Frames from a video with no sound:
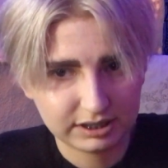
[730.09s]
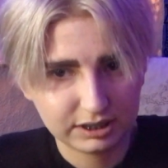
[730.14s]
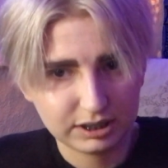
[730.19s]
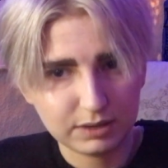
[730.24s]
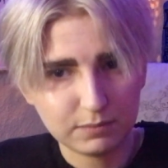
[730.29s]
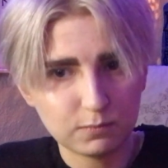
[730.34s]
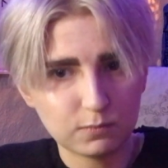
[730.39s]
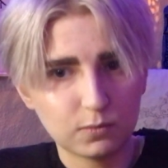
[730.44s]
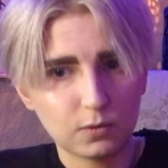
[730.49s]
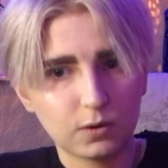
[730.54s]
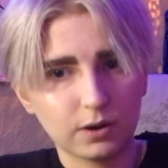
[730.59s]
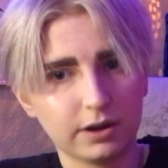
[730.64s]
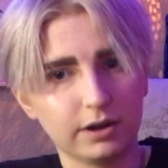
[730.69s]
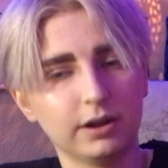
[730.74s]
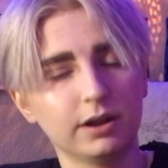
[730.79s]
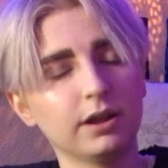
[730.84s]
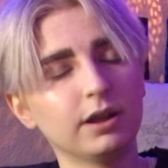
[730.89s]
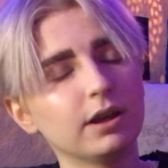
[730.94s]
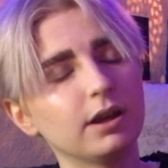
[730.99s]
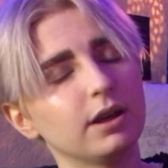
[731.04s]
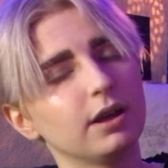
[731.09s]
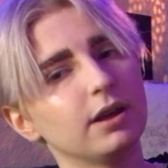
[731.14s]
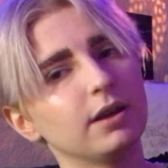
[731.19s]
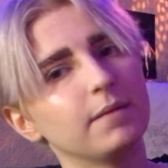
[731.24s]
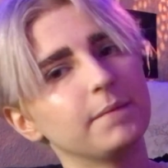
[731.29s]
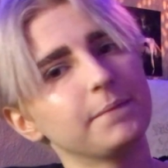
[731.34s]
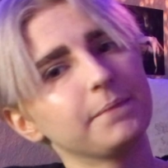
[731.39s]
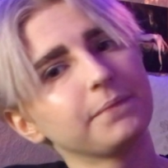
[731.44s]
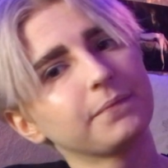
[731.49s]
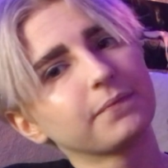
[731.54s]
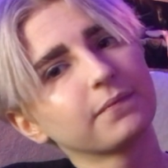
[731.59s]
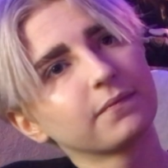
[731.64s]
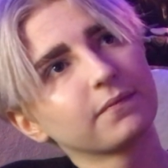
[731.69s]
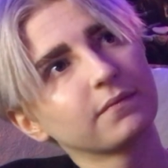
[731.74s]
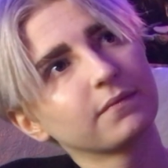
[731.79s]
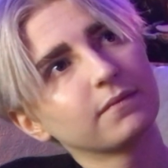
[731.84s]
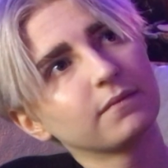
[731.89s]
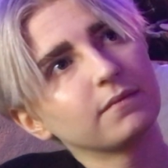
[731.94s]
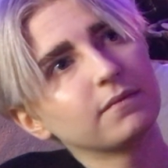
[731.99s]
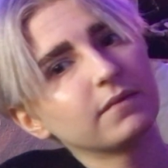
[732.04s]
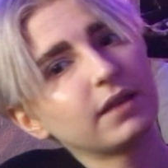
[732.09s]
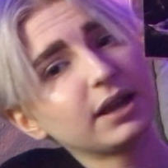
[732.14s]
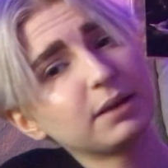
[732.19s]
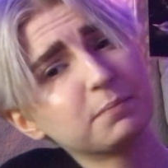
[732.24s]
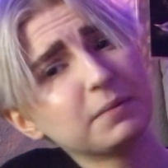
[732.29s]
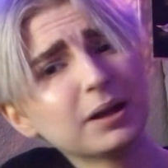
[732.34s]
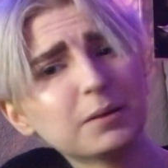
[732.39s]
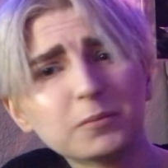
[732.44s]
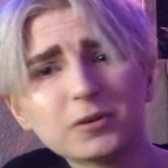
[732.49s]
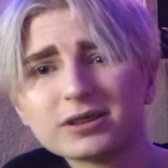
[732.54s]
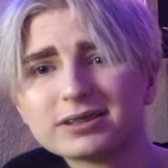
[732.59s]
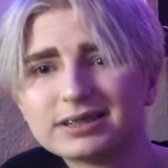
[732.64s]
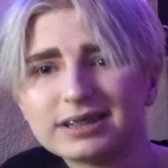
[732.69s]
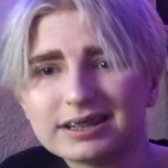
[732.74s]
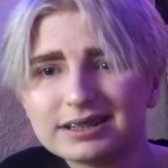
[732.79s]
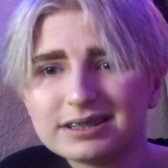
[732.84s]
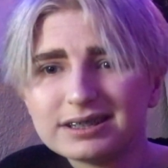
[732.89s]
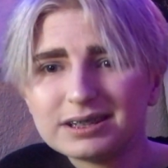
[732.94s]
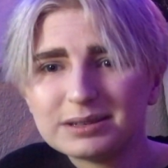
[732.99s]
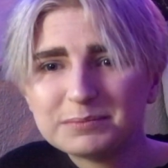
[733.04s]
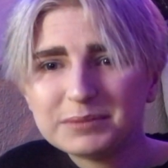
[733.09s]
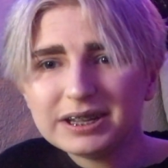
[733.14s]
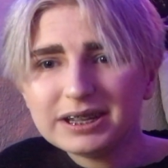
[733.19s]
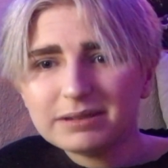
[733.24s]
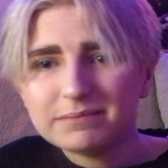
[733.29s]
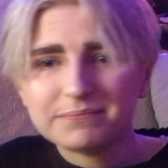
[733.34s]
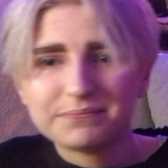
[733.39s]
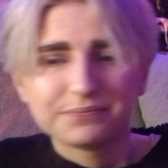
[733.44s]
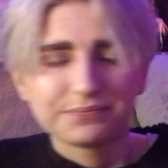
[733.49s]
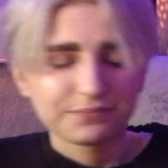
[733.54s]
seem more like make more sense to me,